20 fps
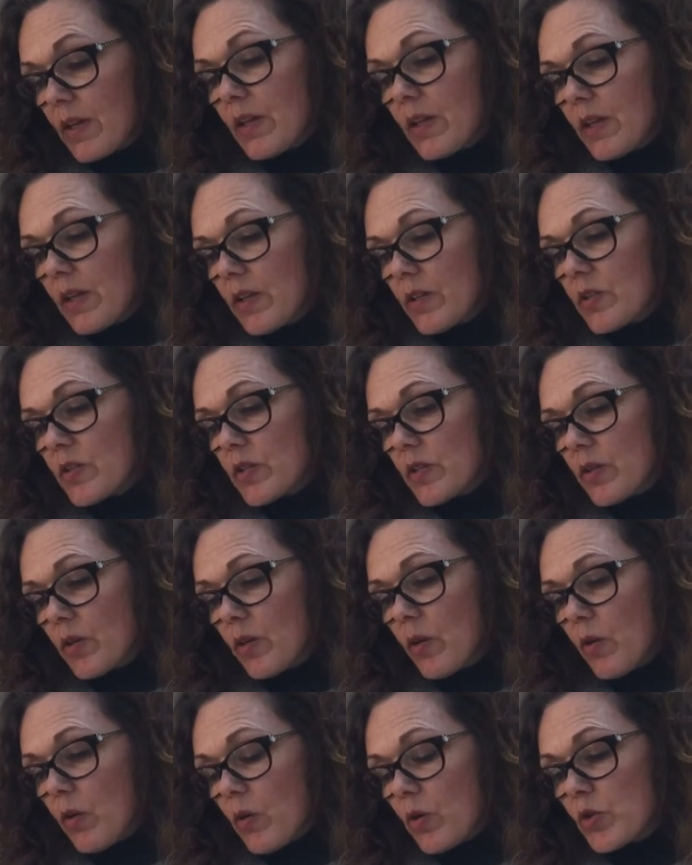Is it
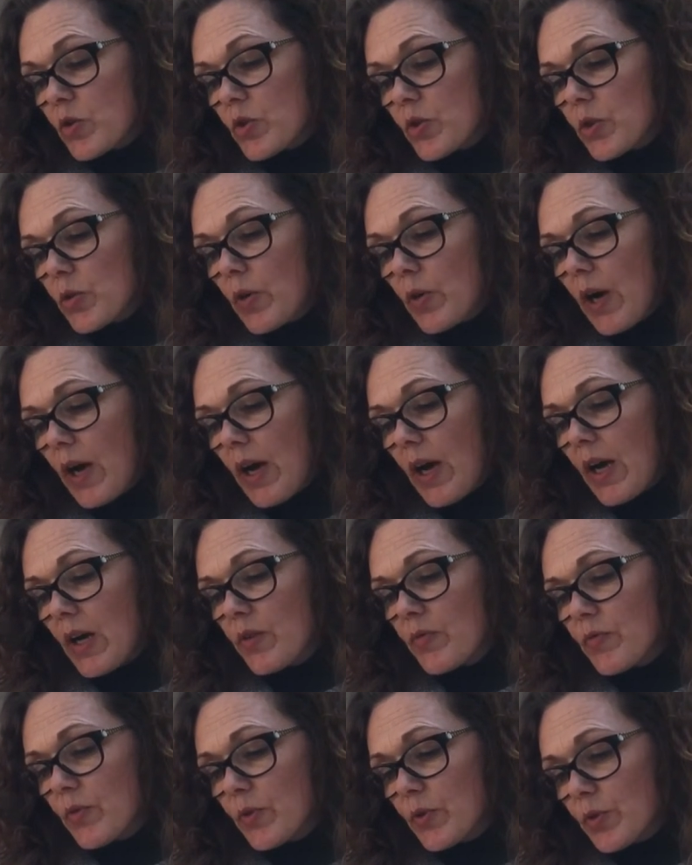also hard
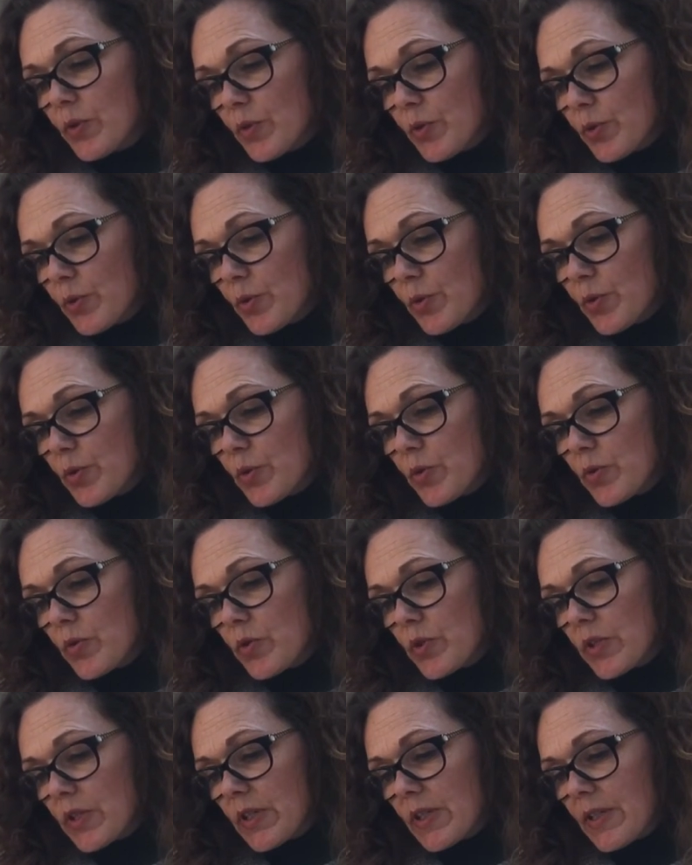for you to
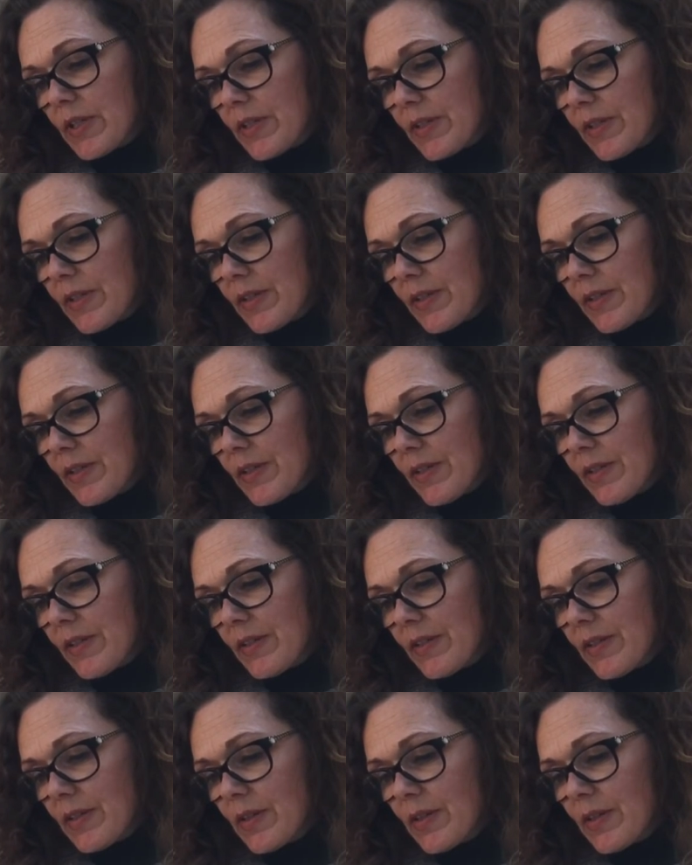see clearly